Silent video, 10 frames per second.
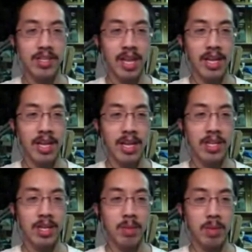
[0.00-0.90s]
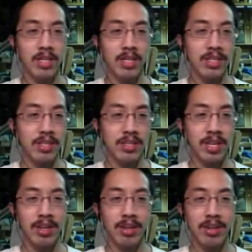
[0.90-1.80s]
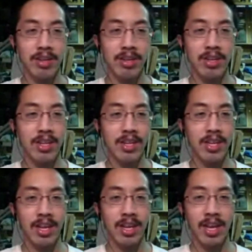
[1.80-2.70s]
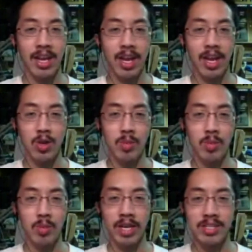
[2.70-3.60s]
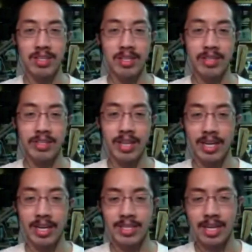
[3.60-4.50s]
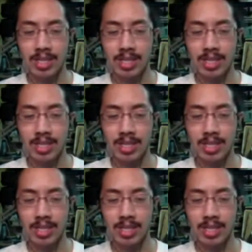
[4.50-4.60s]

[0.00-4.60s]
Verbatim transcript: insanity because it's insane, and 2 because it's the second.